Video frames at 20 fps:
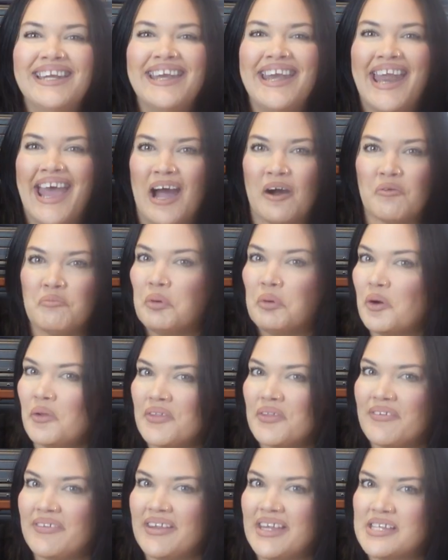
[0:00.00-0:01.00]
Now, both
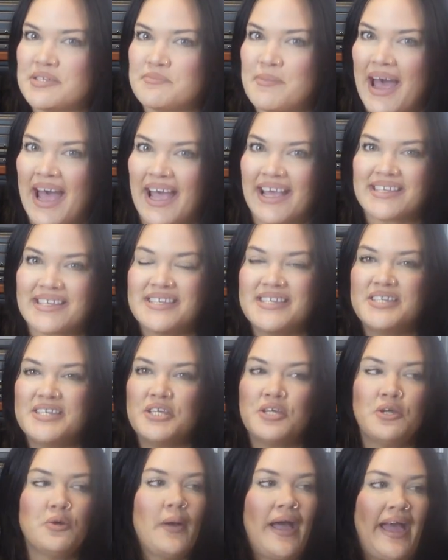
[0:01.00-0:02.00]
of these bags
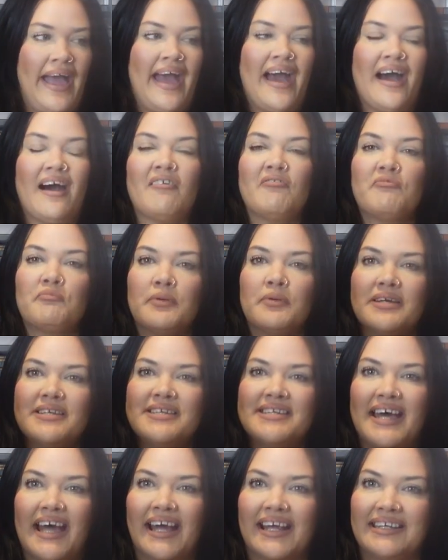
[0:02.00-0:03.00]
do have
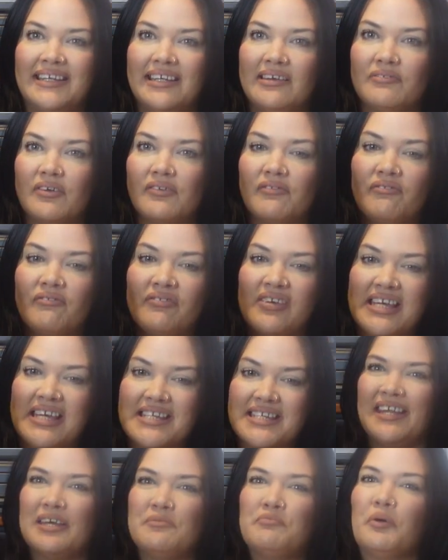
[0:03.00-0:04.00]
protective
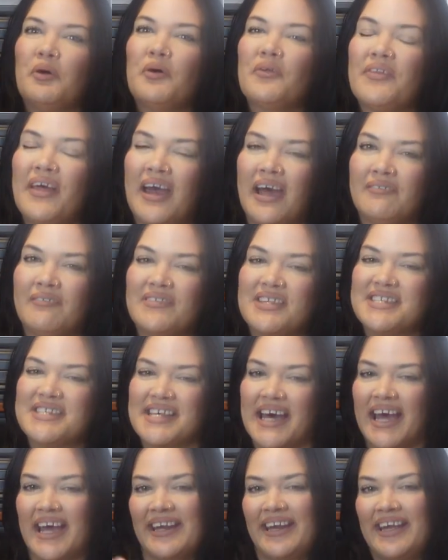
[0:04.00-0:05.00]
feet. They both have the
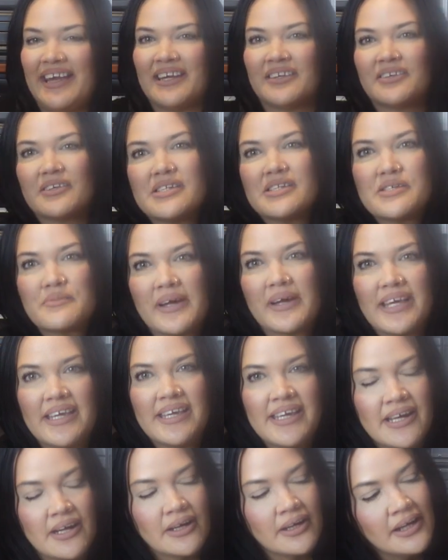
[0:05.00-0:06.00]
side handles right
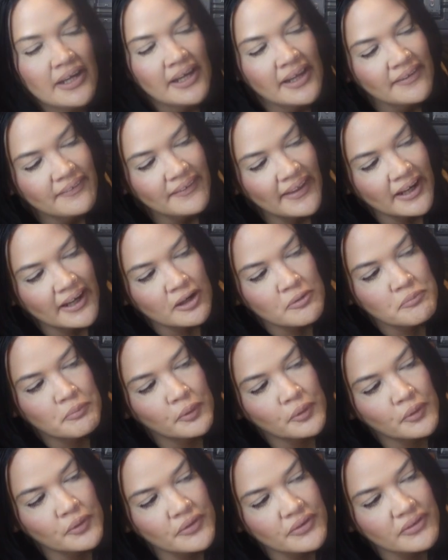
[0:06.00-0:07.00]
here. They are
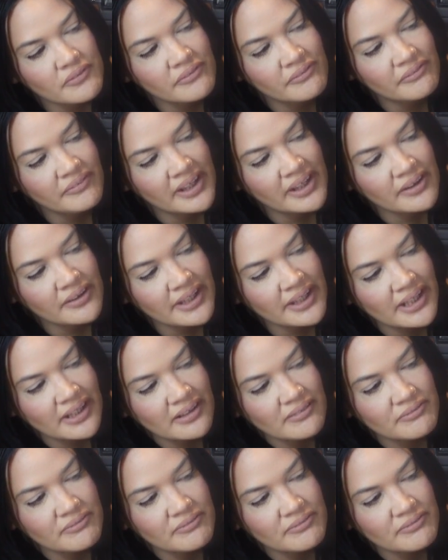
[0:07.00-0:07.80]
both very